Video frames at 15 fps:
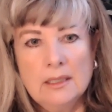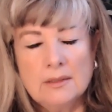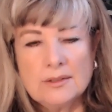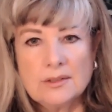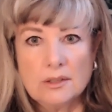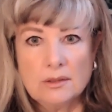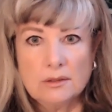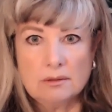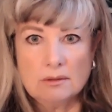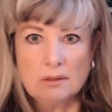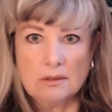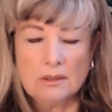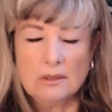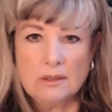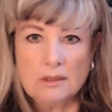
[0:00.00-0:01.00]
So
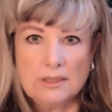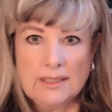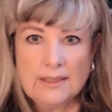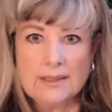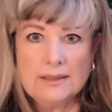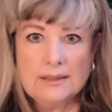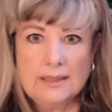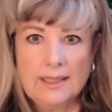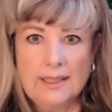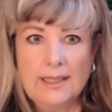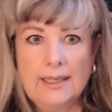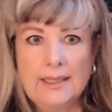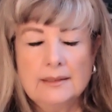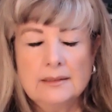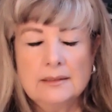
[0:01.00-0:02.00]
yin and
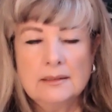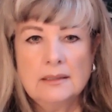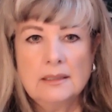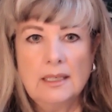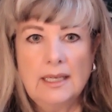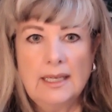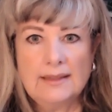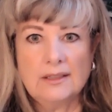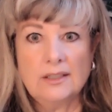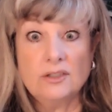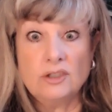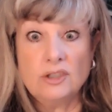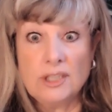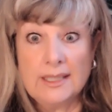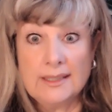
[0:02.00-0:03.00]
yang at the
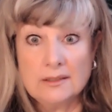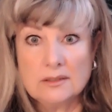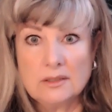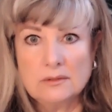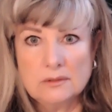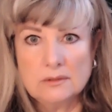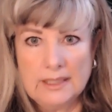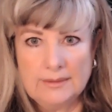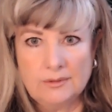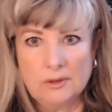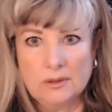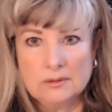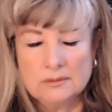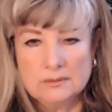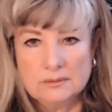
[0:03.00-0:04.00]
genital
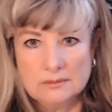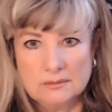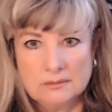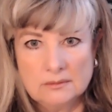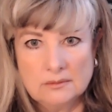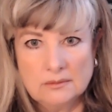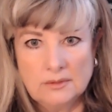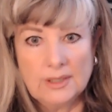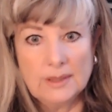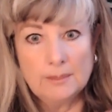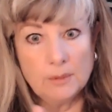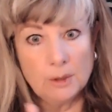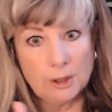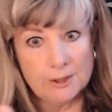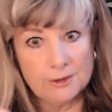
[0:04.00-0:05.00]
level, the
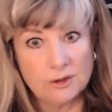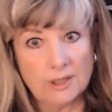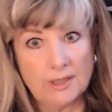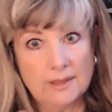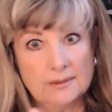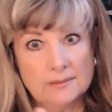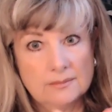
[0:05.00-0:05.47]
merger,